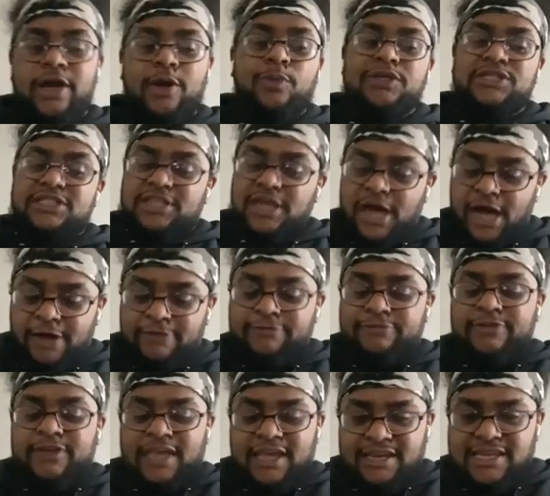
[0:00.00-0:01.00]
it was tough
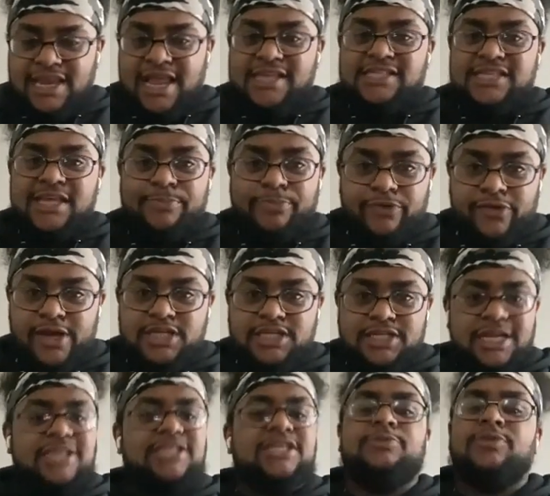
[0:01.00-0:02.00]
getting that
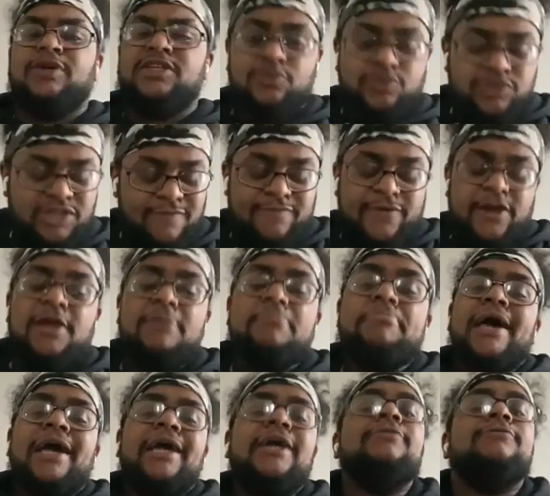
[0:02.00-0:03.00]
separation. That separation was a very
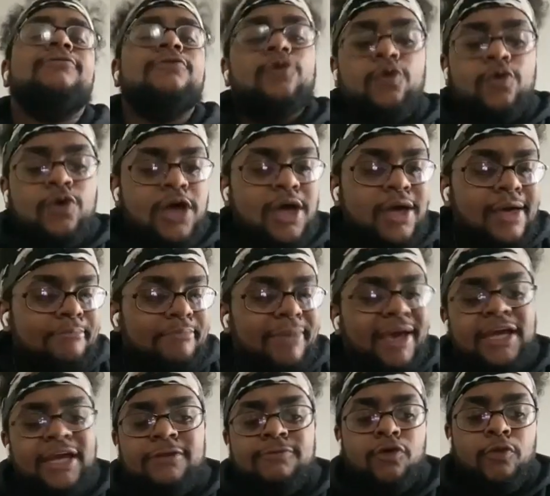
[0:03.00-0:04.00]
painful
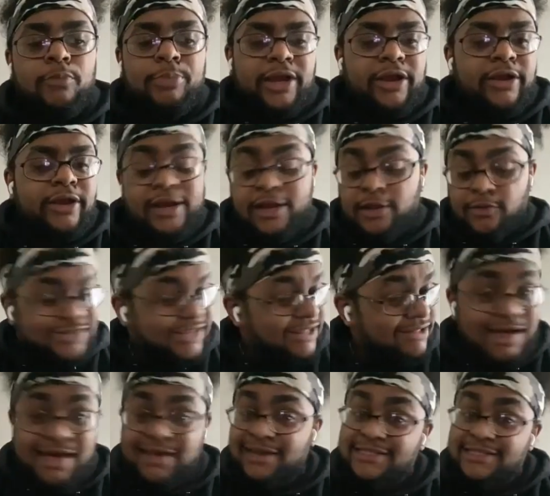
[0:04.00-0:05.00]
period. It was a
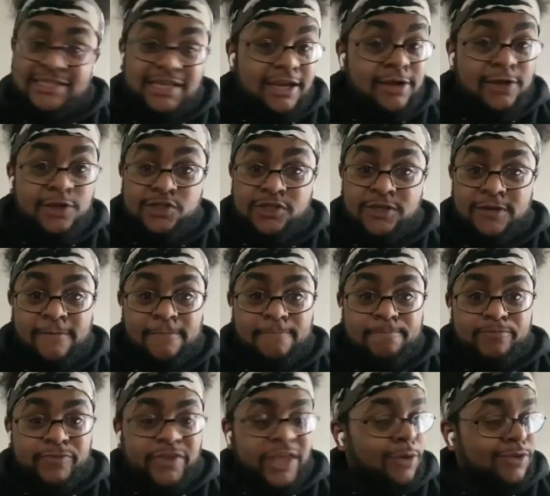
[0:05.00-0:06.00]
lot of tears.
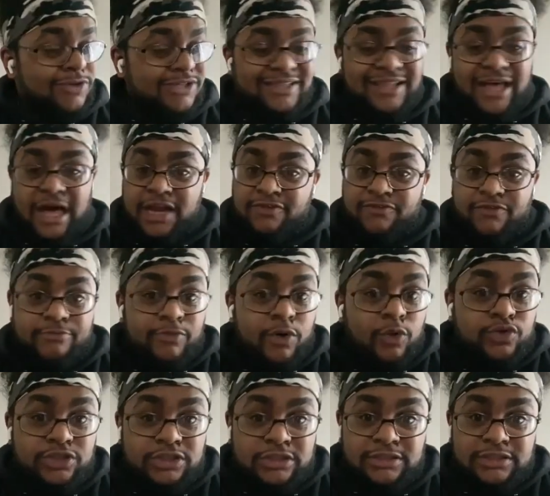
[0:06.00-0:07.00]
It was a lot of
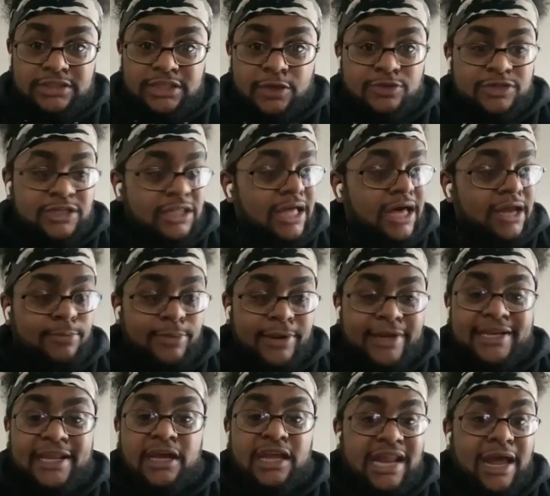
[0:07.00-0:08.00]
emotions. It was a lot of
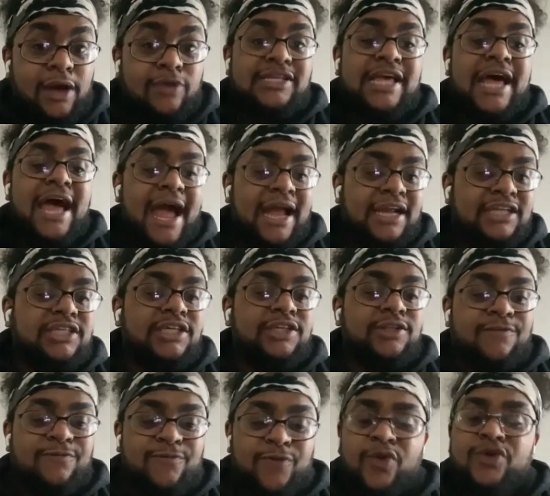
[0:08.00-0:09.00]
breakdown. And that was actually
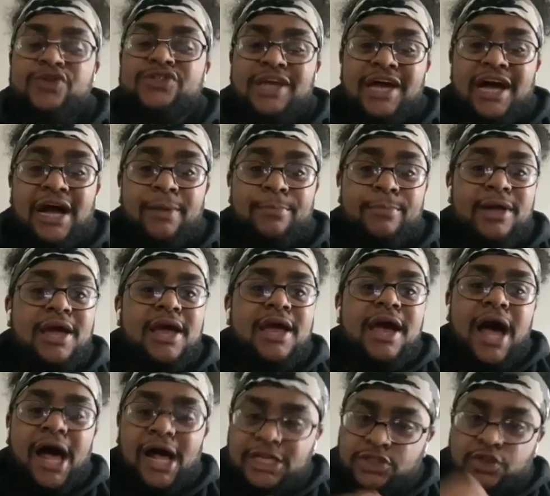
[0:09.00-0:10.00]
the first time
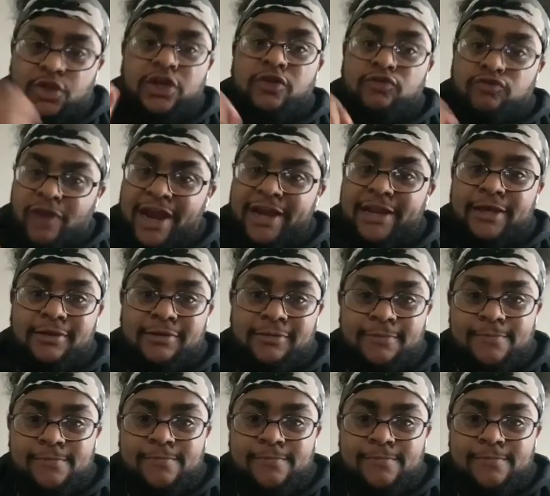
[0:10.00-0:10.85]
I started writing.